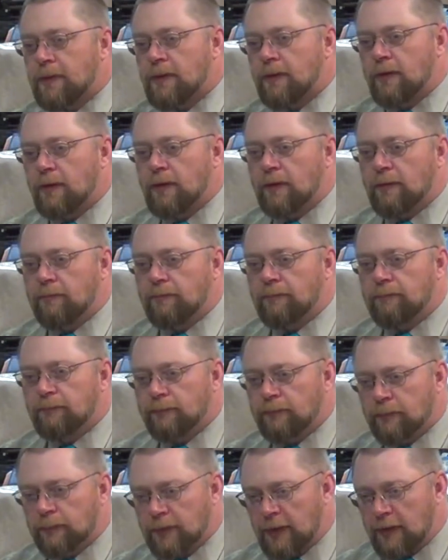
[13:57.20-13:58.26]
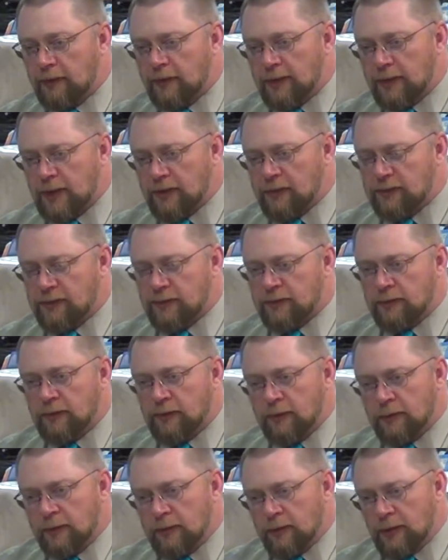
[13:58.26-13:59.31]
Um, Gary, that's
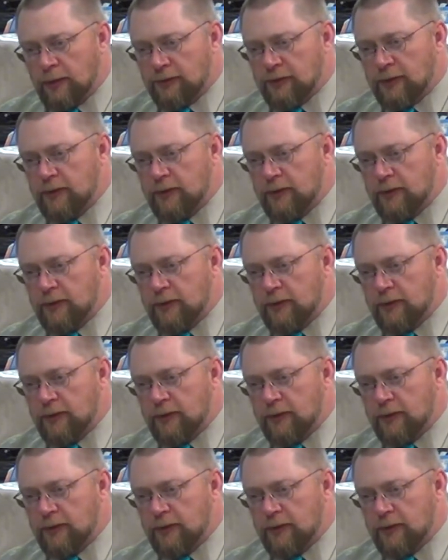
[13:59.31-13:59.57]
that's